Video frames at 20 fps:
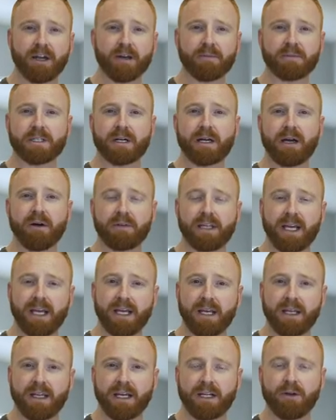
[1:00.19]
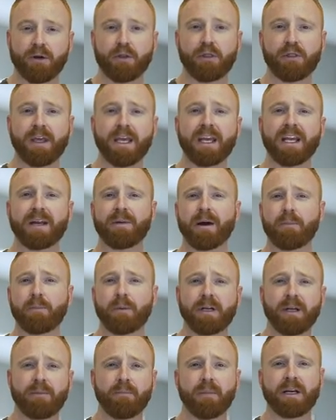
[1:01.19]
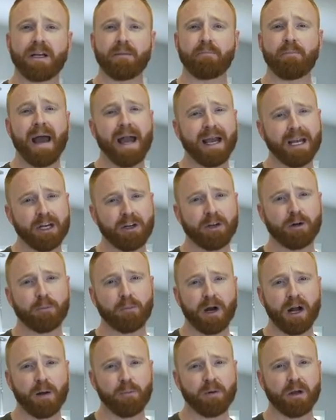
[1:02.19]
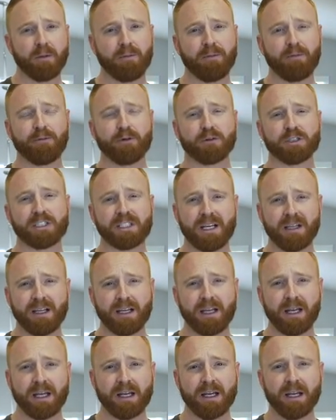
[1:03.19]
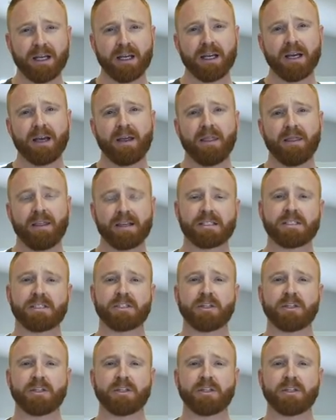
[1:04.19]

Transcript: items are outdated and you're thinking about putting money back into your property before selling it, this